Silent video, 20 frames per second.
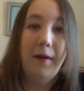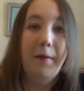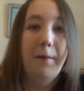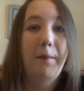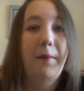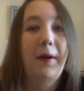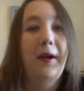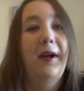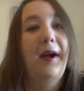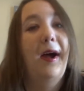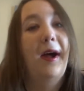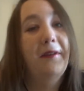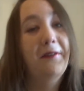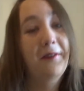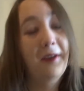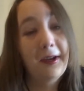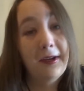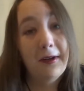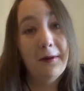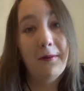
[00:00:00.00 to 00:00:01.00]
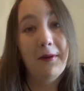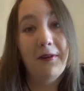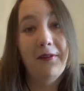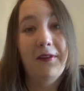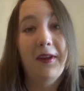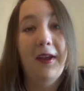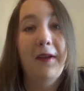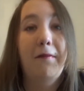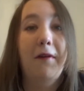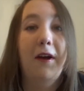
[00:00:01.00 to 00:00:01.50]
but as I always
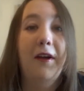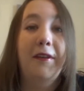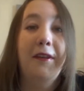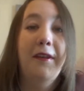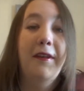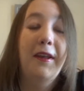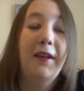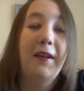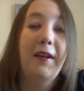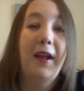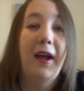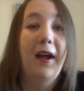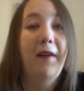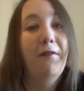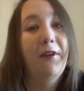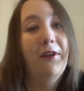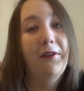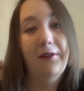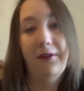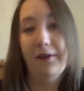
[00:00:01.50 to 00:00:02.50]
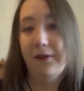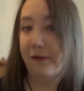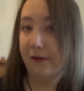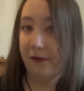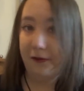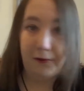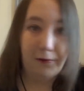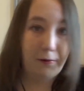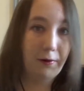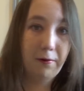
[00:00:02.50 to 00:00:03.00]
say, rather than having to
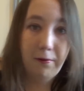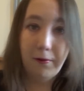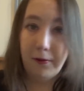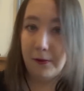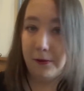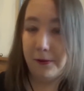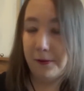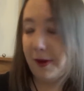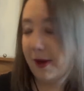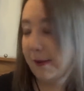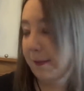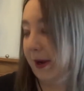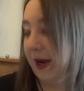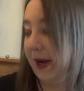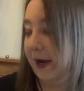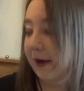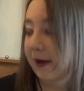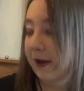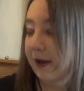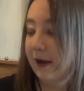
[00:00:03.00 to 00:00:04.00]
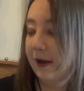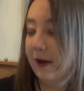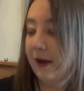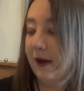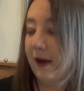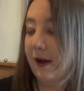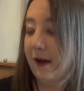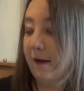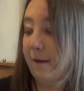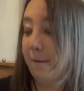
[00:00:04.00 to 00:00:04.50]
scroll all the way back,
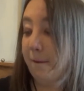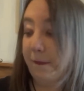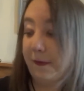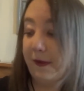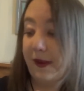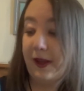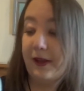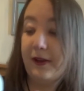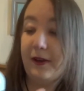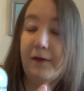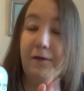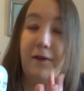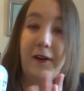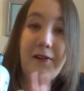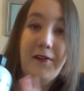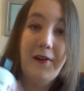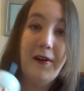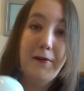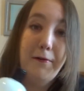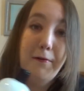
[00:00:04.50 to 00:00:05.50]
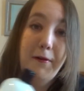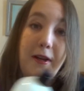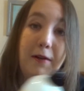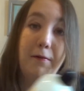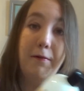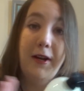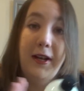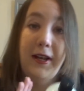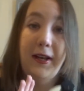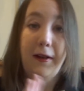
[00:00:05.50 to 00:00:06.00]
and if I genuinely
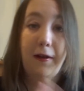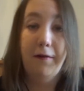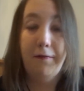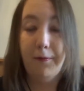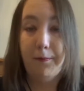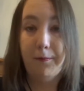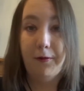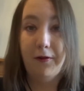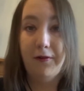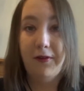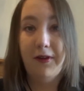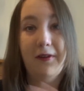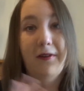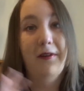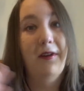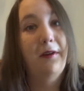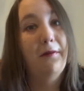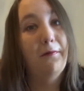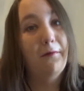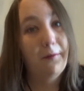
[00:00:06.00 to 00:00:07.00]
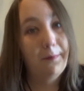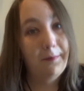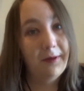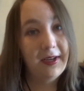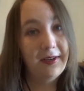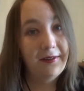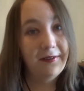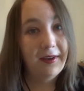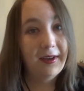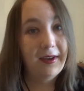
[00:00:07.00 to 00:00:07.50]
really love a product and
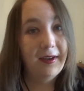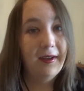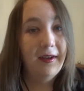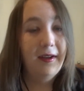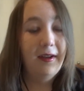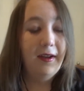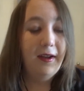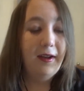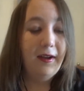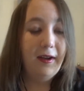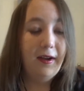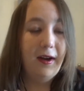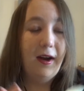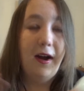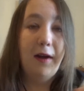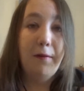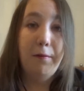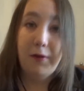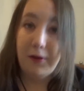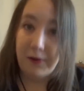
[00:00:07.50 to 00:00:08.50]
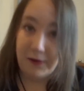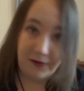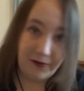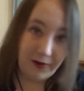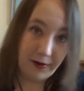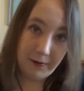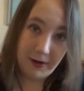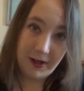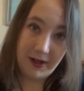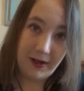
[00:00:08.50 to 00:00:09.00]
repeat it, I will
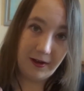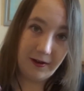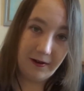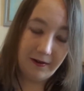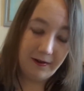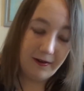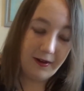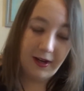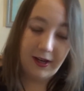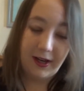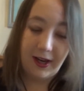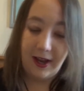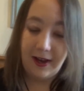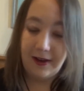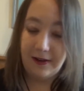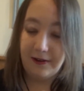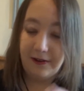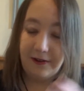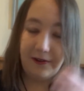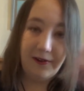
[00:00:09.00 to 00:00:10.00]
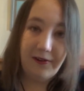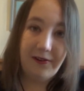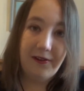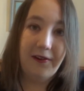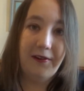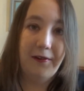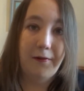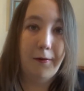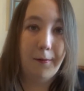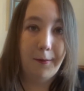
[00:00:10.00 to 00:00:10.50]
show it you again just
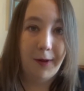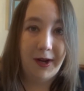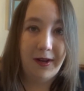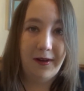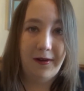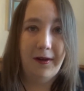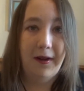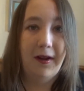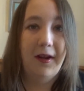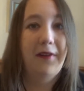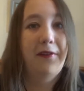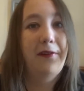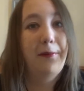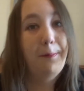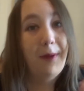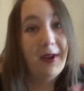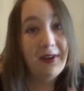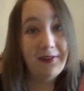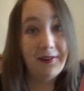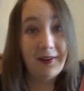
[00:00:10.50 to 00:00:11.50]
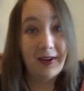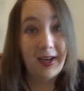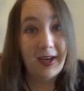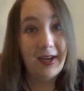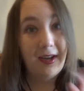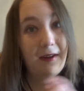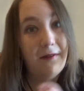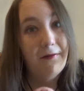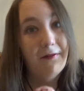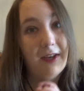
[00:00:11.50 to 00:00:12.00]
as a reminder,
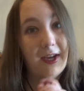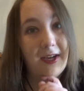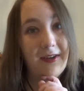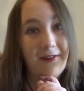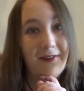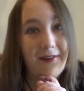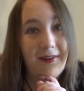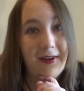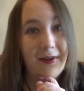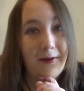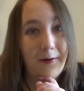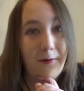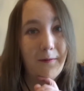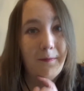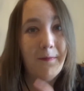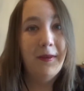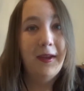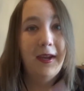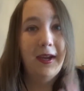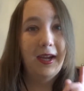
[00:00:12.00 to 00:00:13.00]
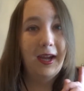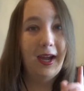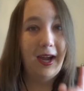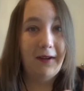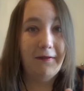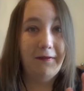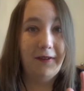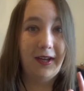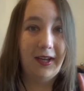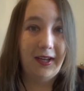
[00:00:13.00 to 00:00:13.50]
especially if they still
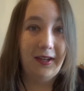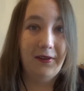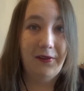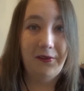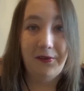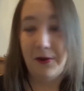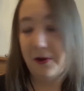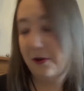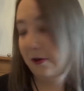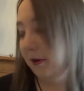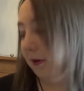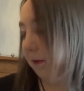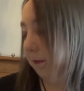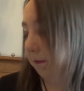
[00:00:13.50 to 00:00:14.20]
have it in stock.